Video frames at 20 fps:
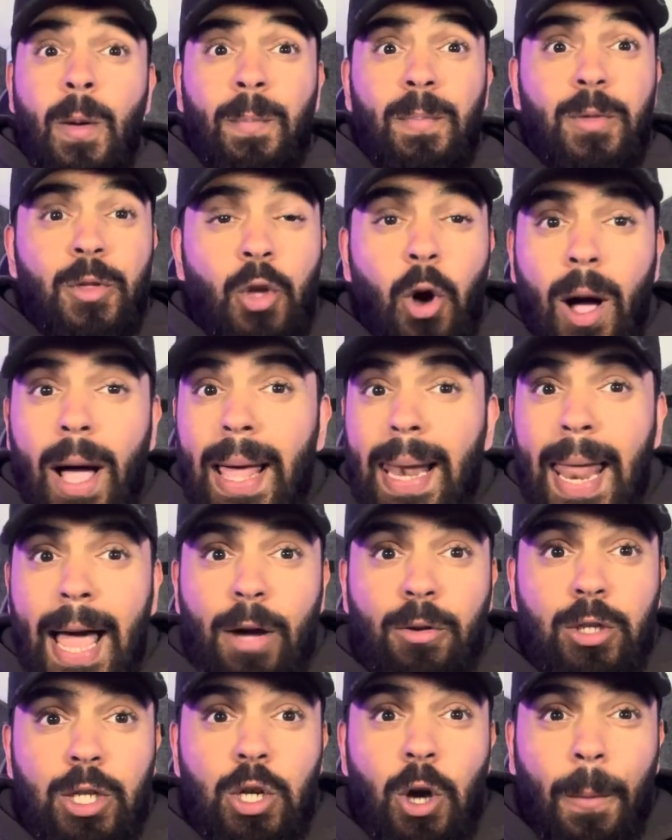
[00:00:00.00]
Not
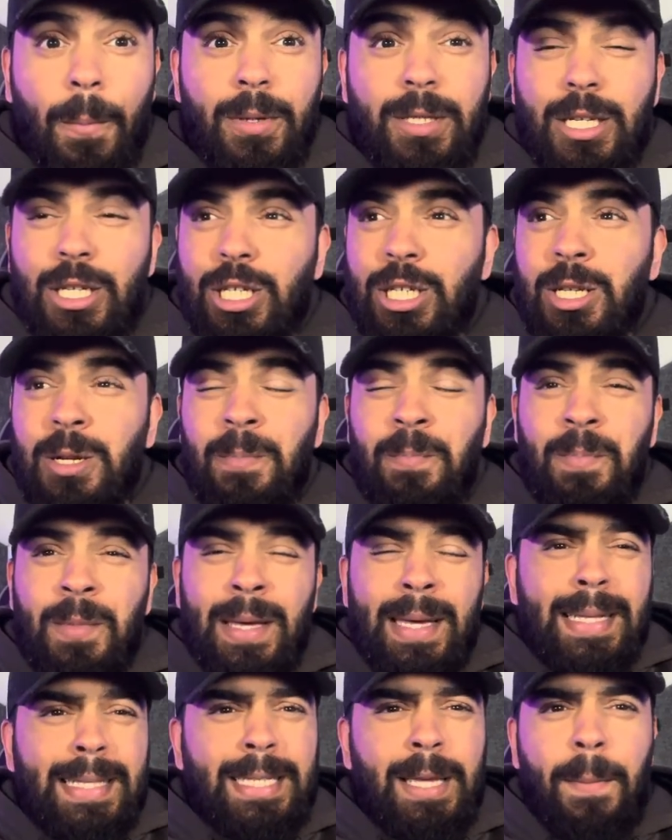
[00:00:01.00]
allow the opposition
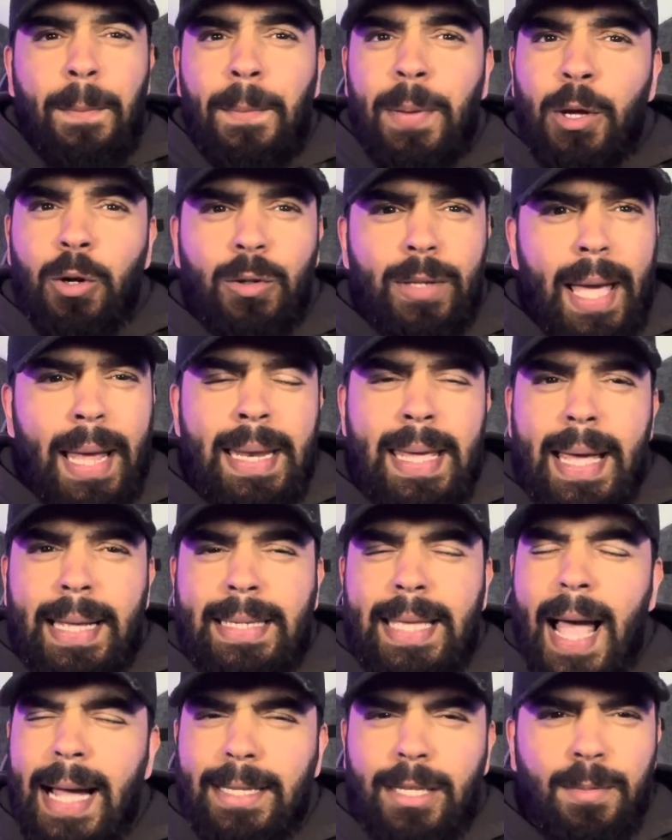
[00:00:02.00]
to build any
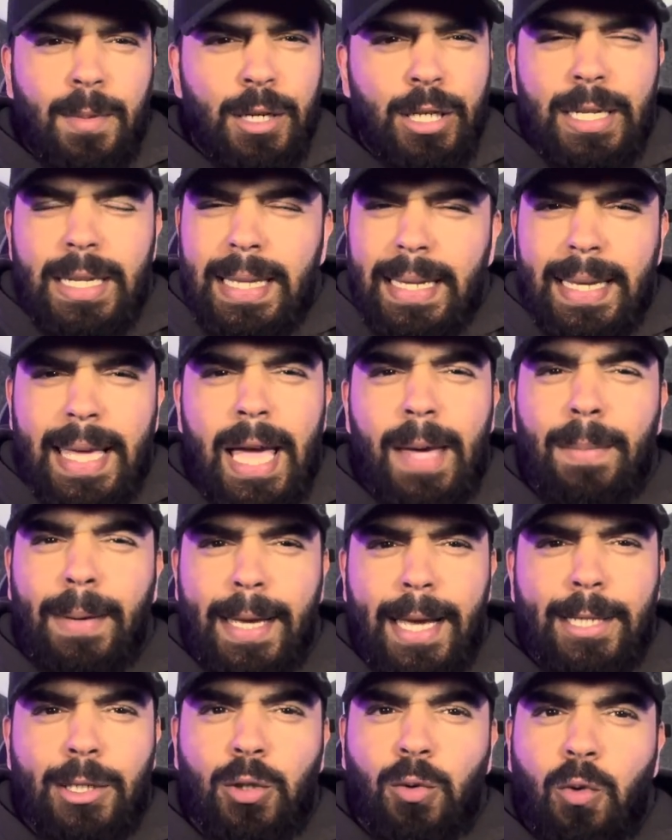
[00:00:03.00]
attacks, especially the game
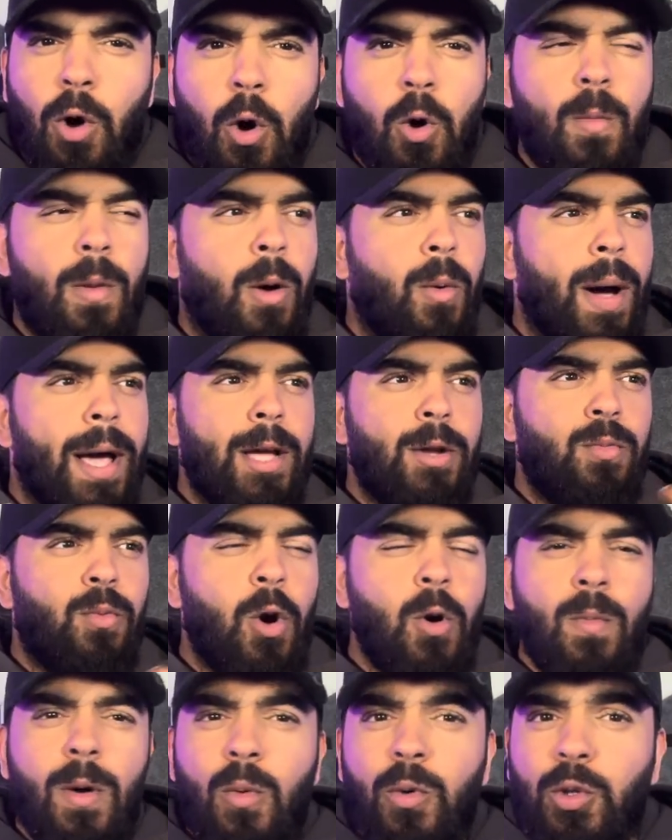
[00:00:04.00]
against Roma, where
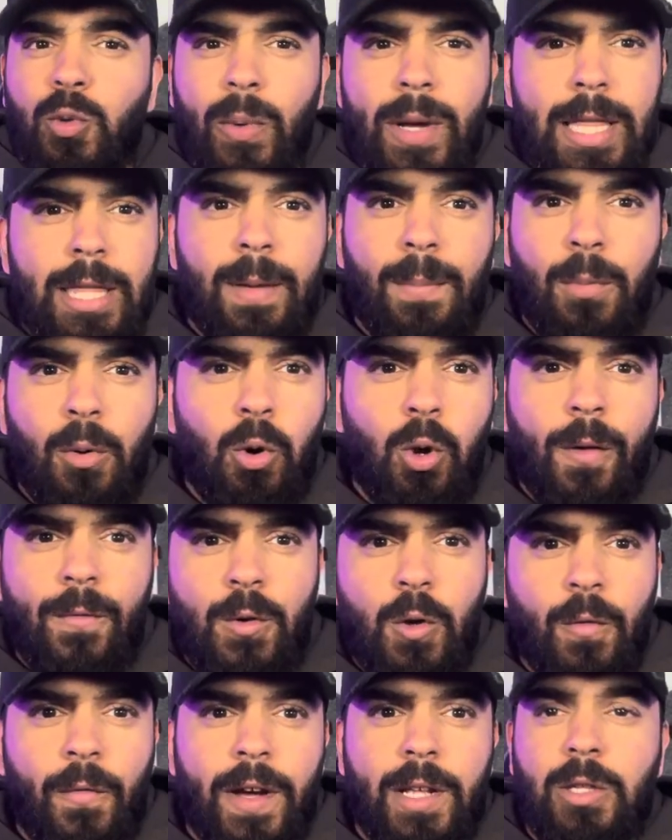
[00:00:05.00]
Roma would win the ball of
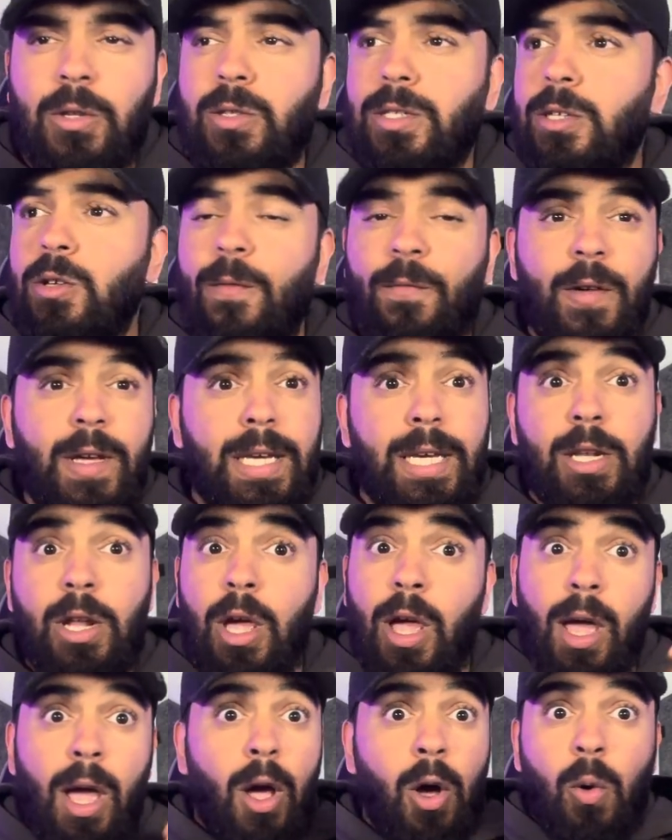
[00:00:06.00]
Juventus, and you're thinking,
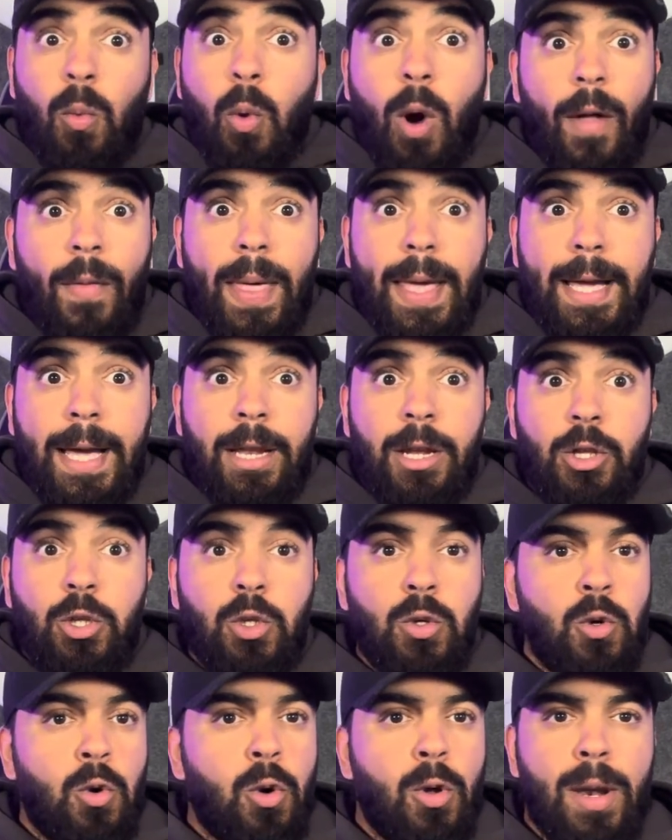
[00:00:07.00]
what are they going to
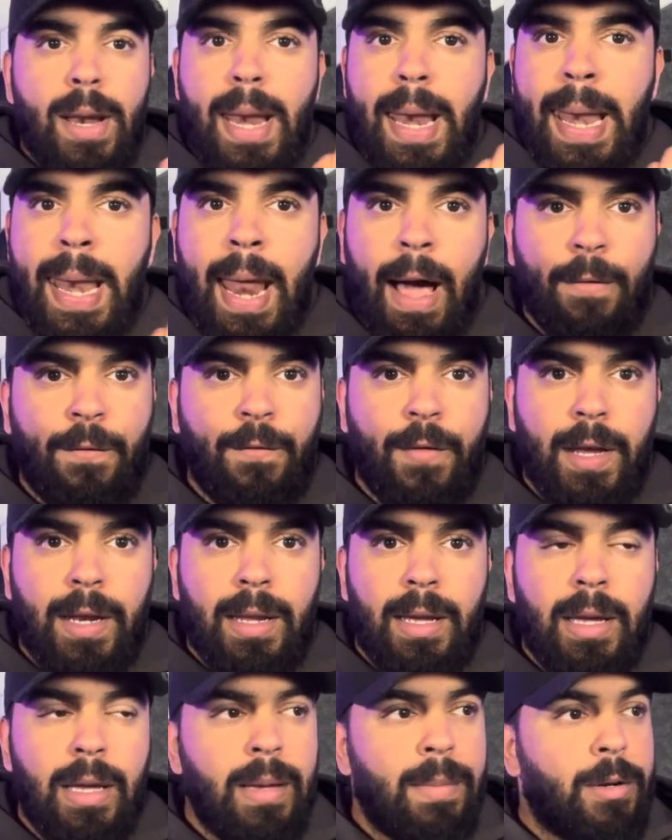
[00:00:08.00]
do? Nothing.
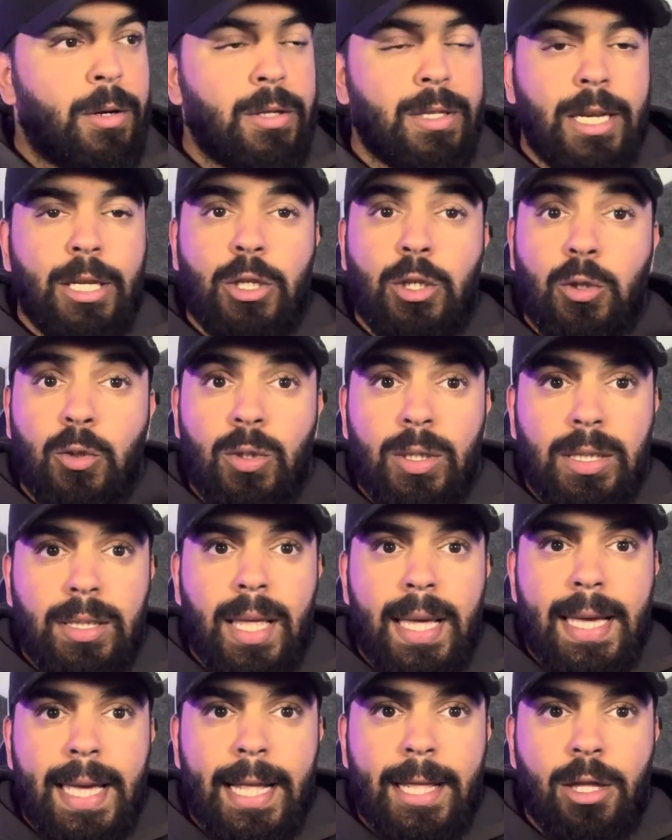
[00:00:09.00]
Because as soon as
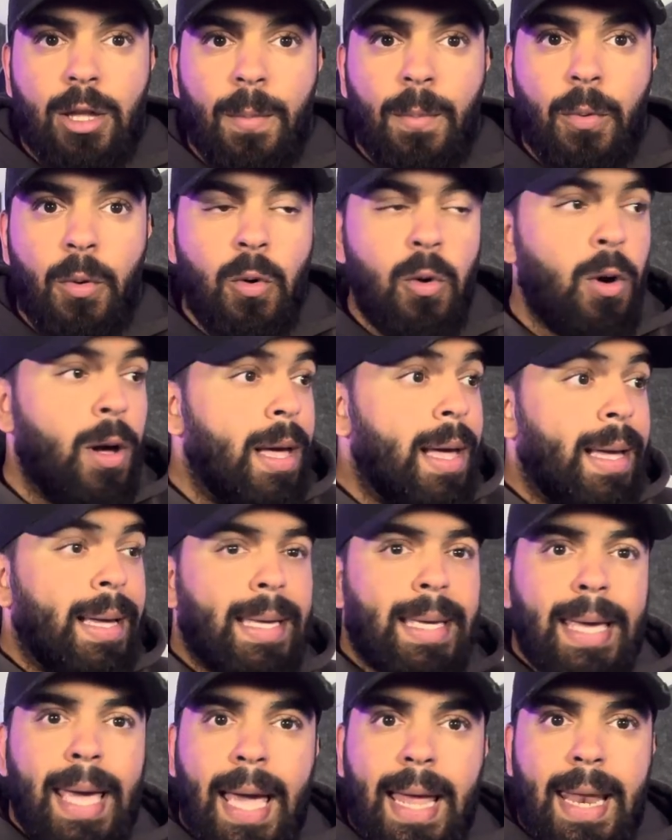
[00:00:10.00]
they get the ball,
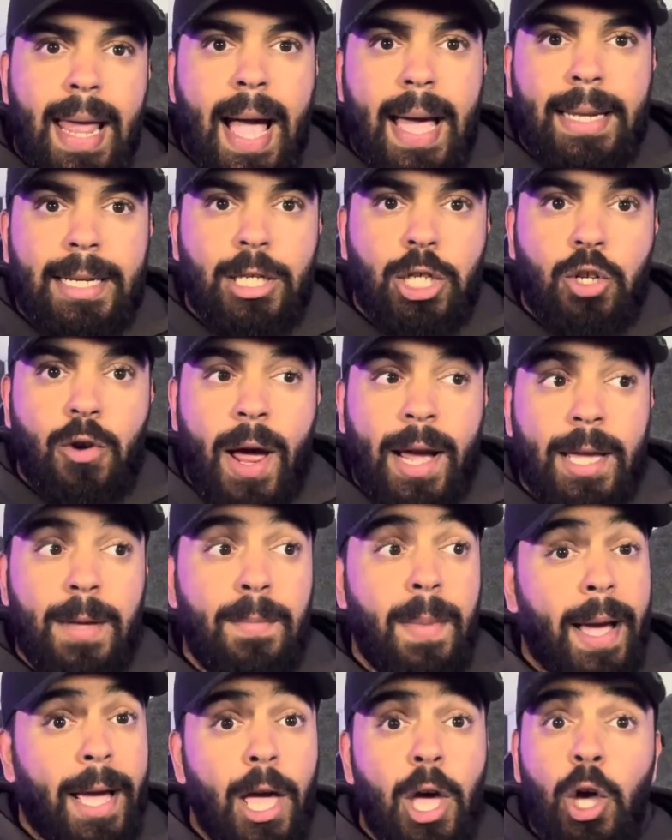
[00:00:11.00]
Kenan is tracking
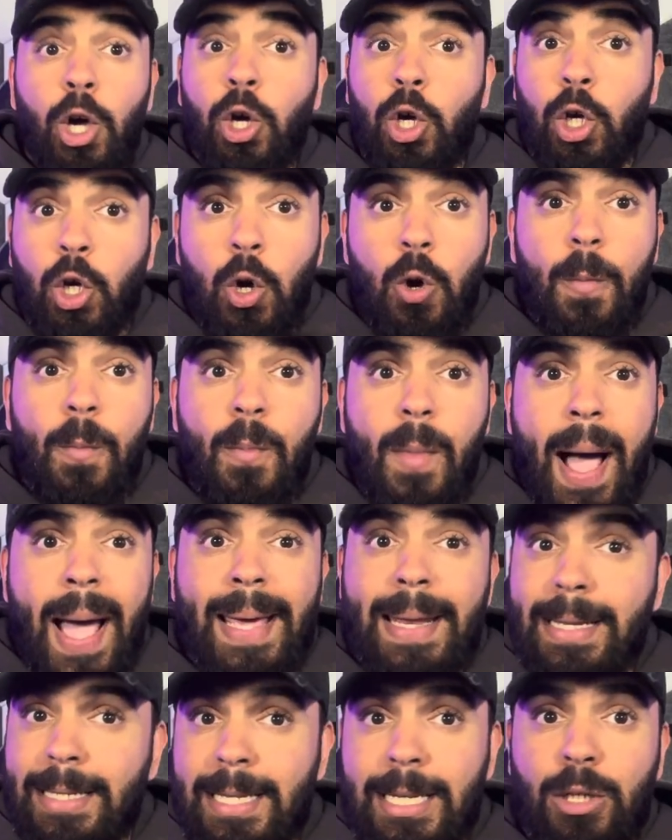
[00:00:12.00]
back. Coop
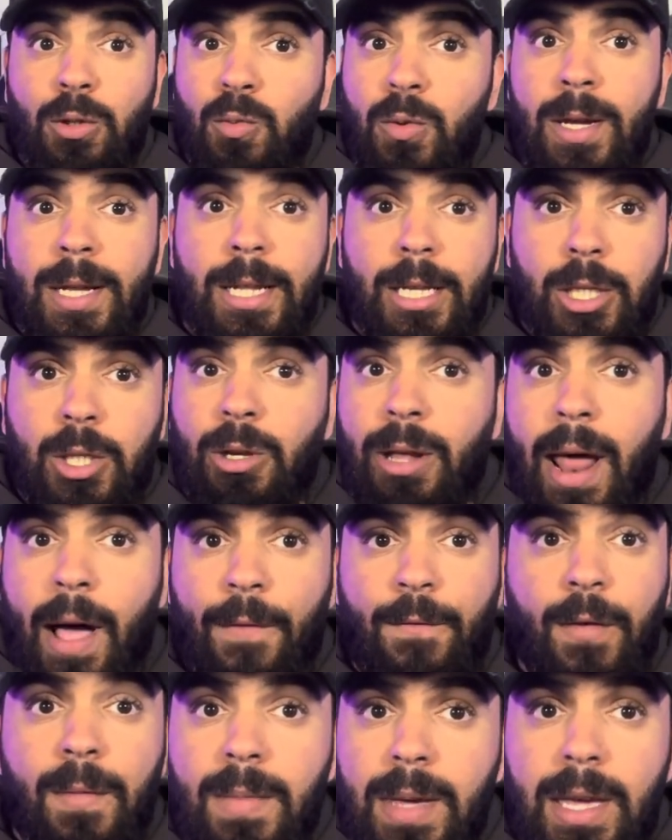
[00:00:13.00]
Miners, he's really stood out
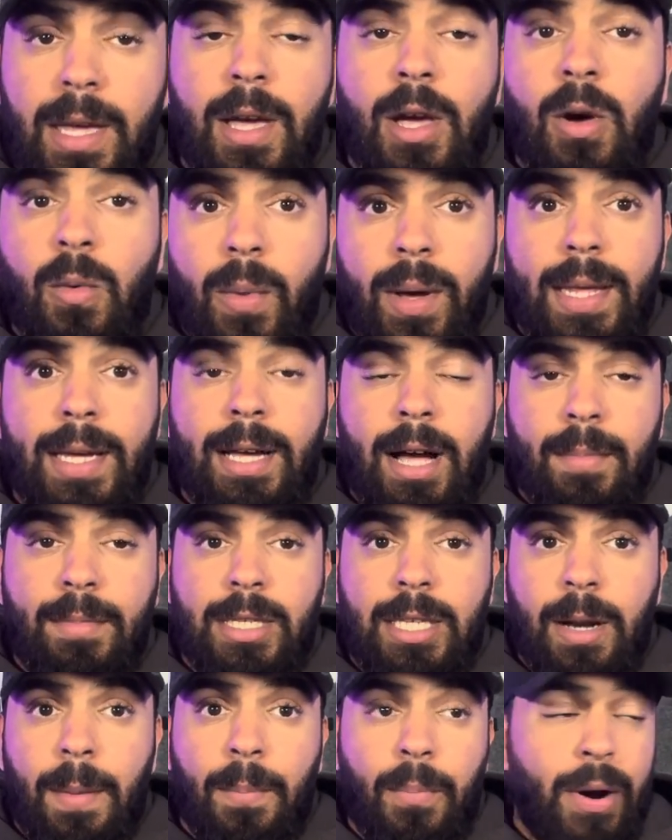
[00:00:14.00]
for me when it comes
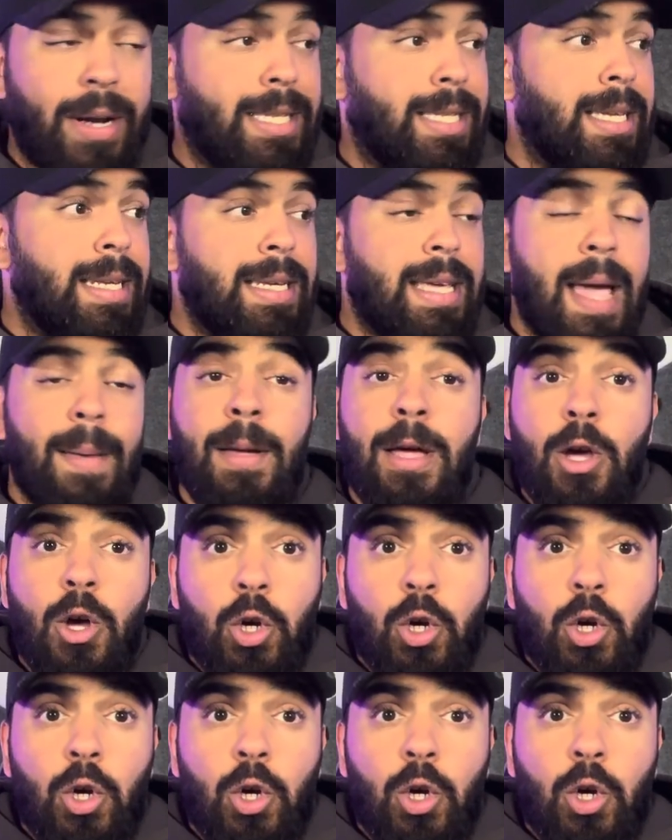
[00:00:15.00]
to the pressing game.